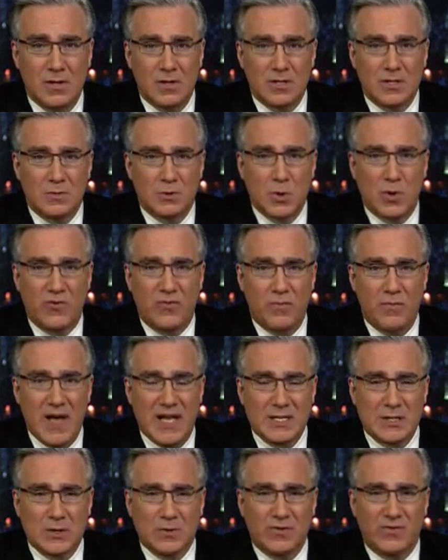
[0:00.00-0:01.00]
some sort of
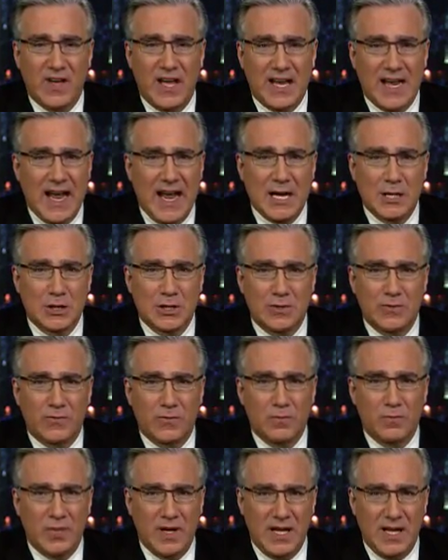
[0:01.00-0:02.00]
mental vacation
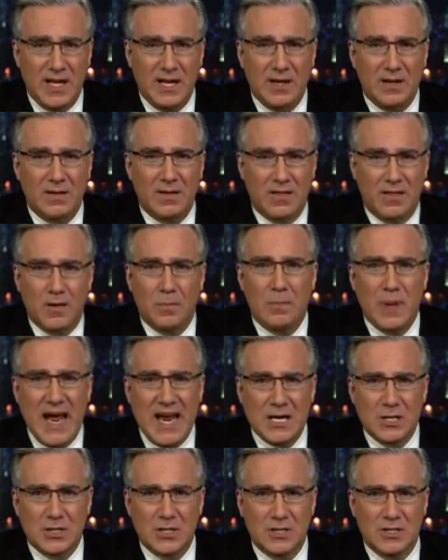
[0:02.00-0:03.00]
from being the
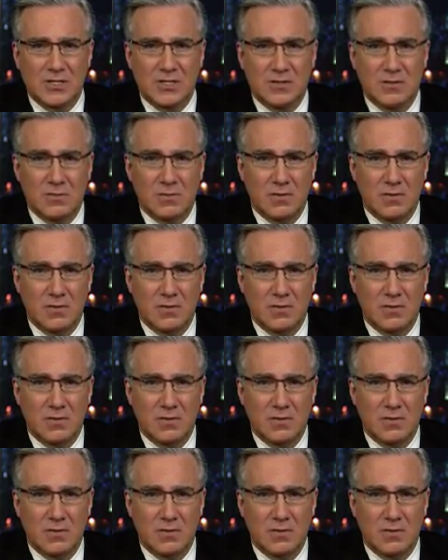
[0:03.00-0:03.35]
patient?